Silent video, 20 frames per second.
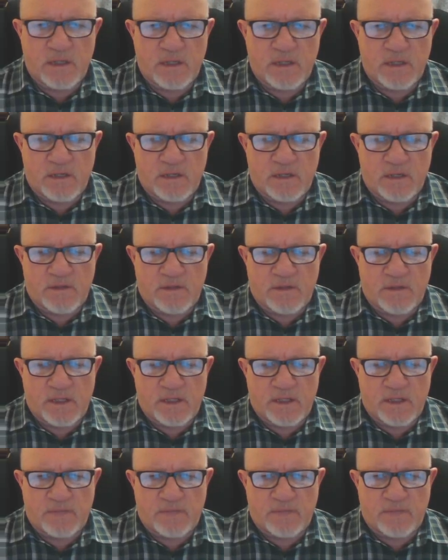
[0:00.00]
On
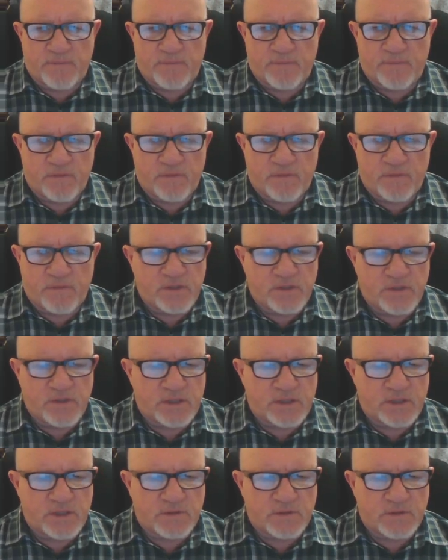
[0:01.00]
the Vinchetto
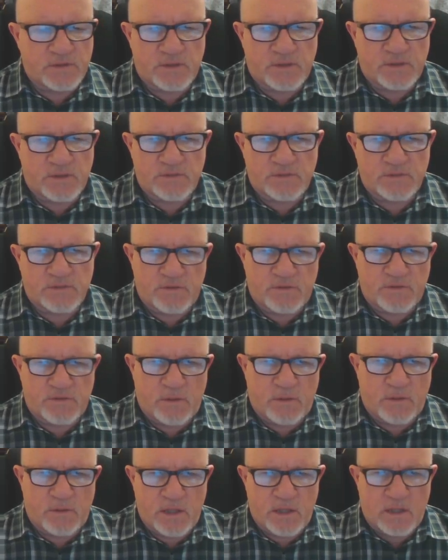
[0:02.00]
squares,
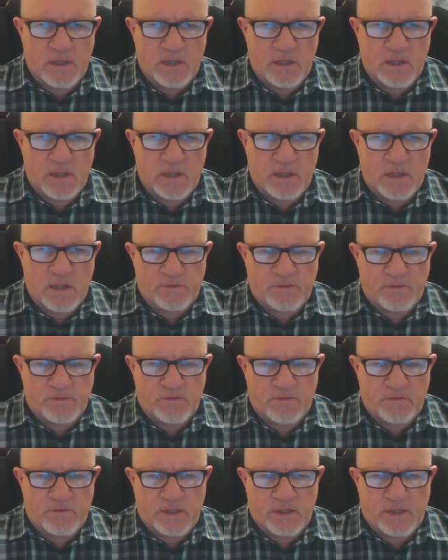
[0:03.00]
should have moved the
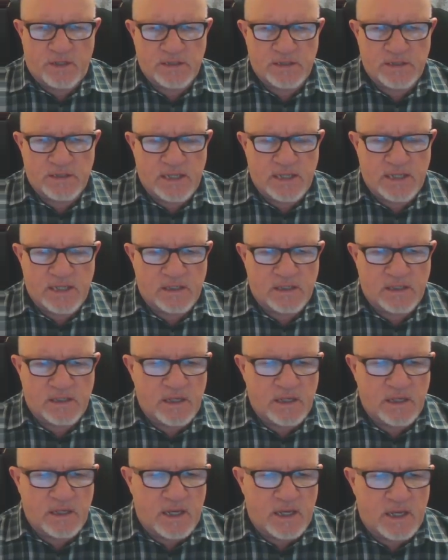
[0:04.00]
rook instead.
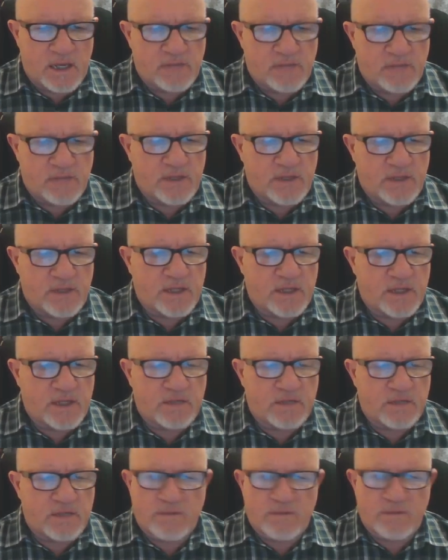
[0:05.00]
Anyway, thank
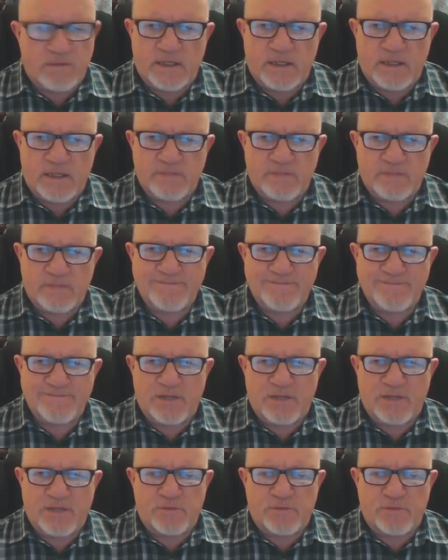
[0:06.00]
you, and
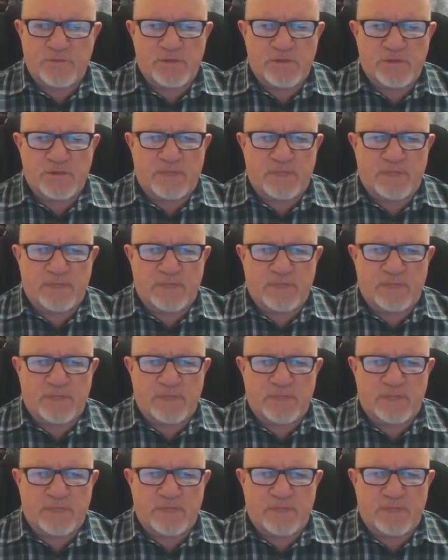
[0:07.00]
hope you enjoyed the game.